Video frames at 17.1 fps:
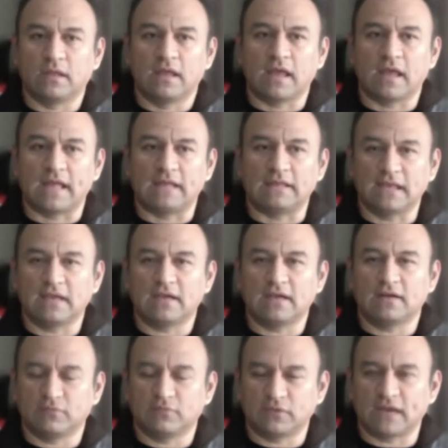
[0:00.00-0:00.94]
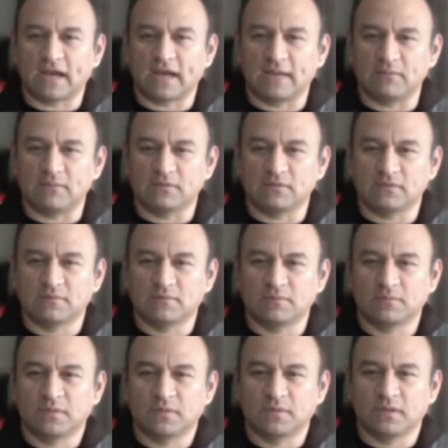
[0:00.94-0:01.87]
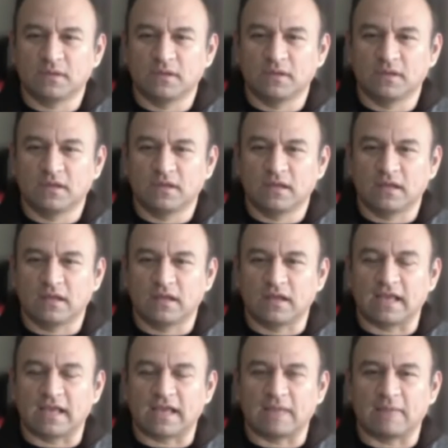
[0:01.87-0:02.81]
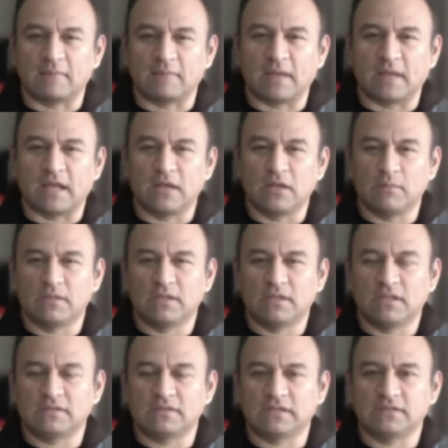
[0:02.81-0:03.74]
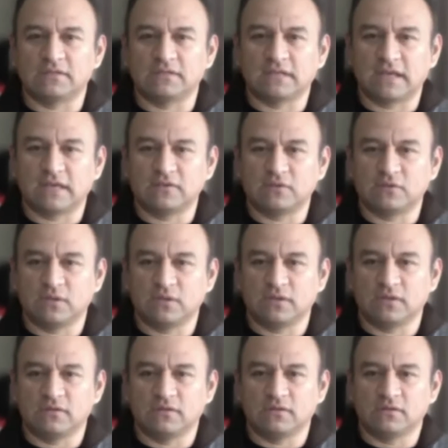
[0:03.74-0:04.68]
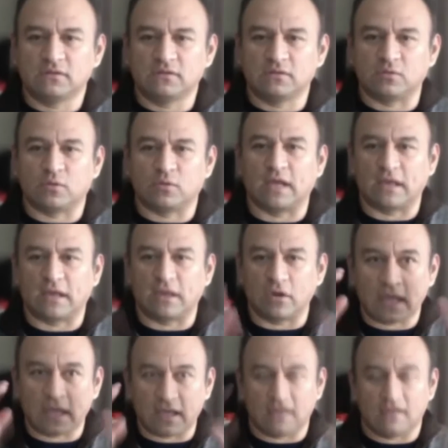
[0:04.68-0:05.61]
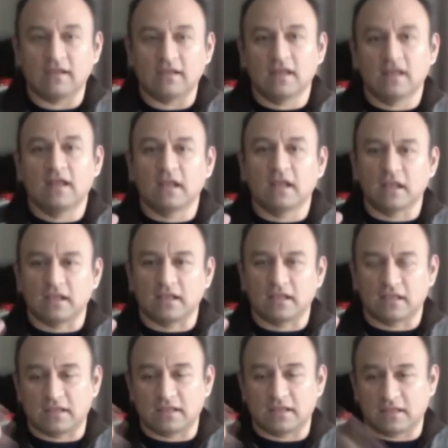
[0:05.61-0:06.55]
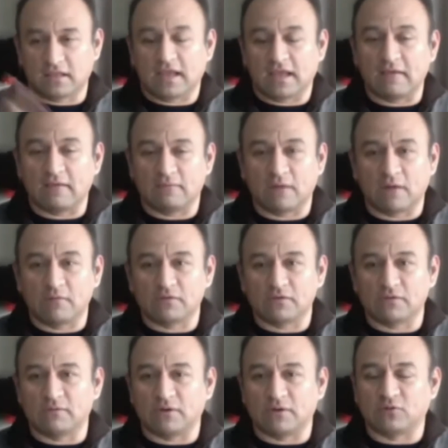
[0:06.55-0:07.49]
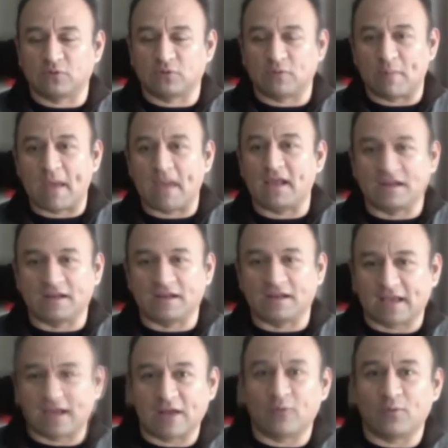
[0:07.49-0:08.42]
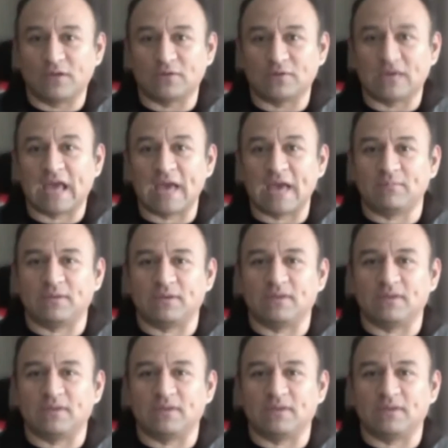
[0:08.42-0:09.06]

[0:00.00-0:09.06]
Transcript: think it enough times, like I'm a little bit desensitized to it, to where like, okay, obviously very traumatic and like I don't want it to happen.